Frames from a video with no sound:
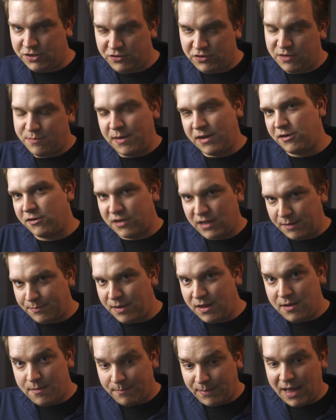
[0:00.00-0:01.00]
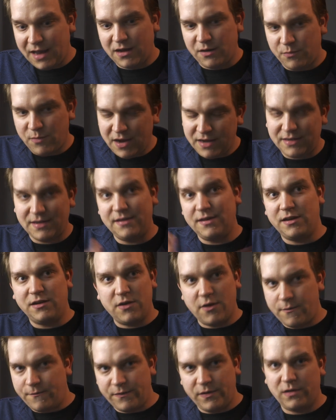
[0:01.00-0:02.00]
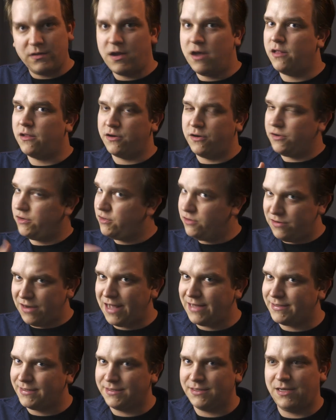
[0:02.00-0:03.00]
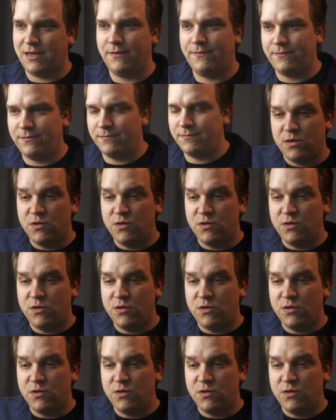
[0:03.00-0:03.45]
You can make your clip black and white and then go full color. You could do lots of stuff.